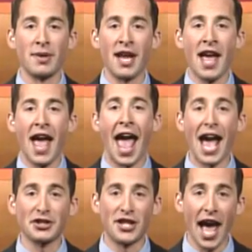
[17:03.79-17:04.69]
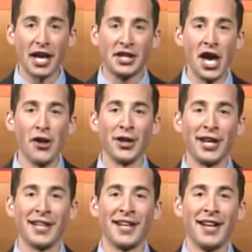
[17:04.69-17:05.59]
been hashtag killing
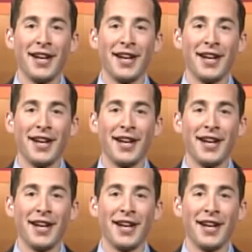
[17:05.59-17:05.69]
it.